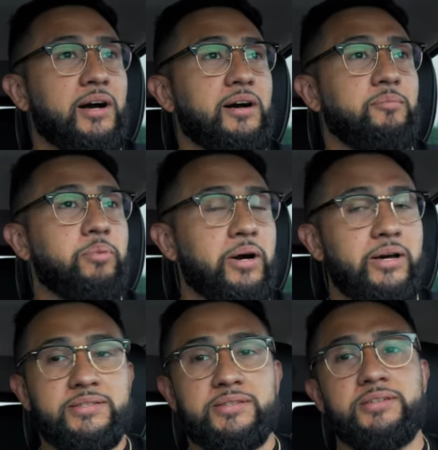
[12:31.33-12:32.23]
Uh,
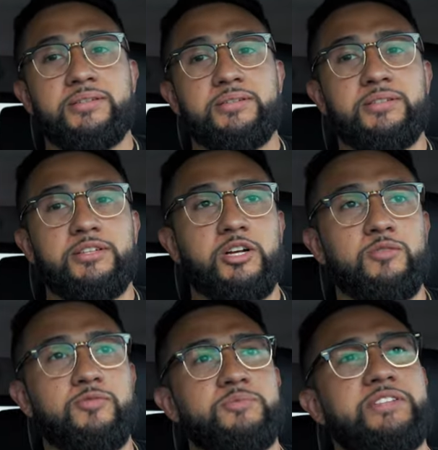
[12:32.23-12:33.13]
but you
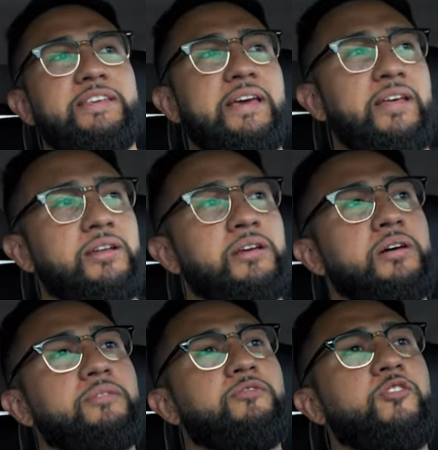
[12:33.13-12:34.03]
know, to get
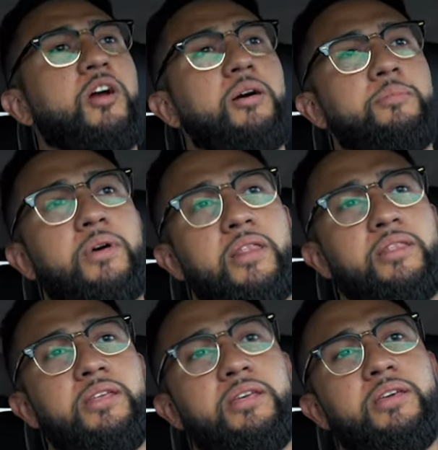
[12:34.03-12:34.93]

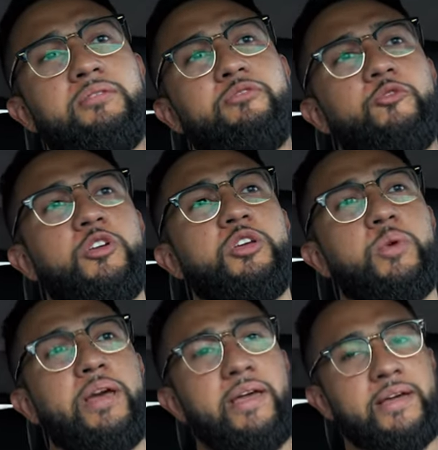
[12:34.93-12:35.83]
from the
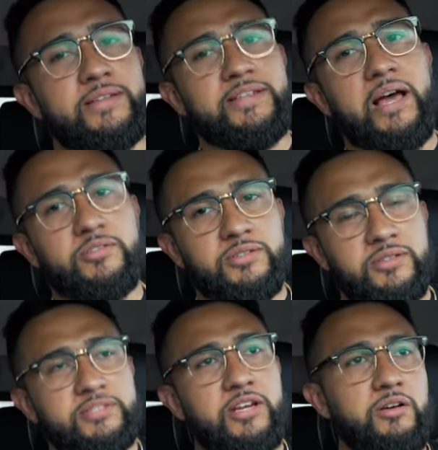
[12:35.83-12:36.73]
freeway down
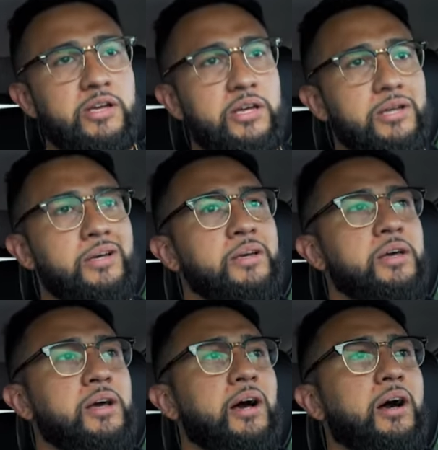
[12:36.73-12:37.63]
to this area,
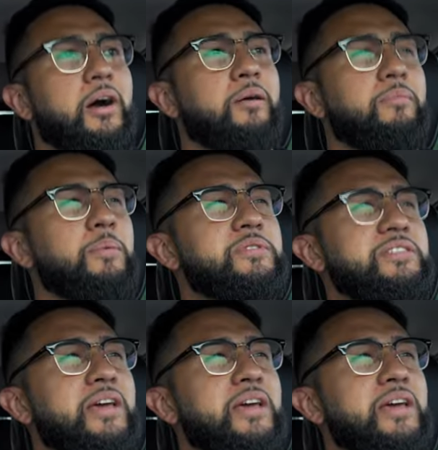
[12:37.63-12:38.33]
um, I'm gonna